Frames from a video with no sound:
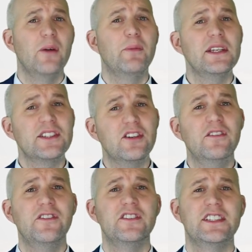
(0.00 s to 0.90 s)
but it's
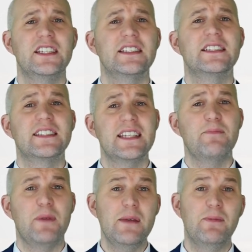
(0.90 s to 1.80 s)
comforting to see
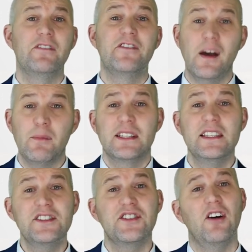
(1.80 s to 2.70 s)
people and families
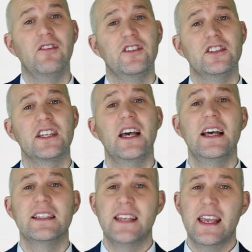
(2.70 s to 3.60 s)
in Salford
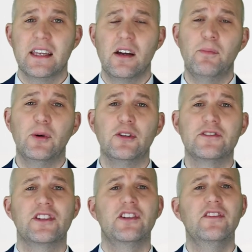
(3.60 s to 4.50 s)
taking on board
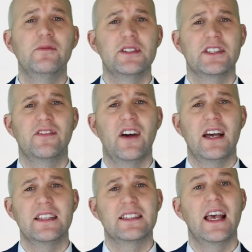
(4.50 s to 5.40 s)
the government's
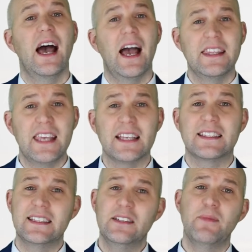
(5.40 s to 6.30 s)
advice and yet
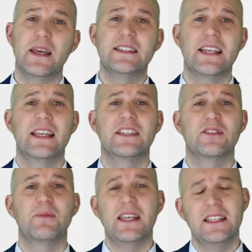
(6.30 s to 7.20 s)
still maintaining
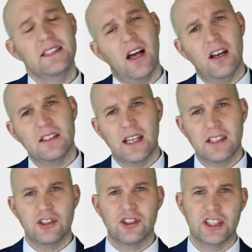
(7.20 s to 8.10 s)
some Easter holiday
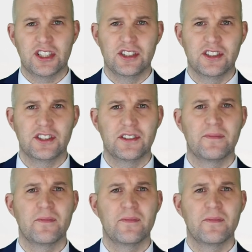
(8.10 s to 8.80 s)
traditions.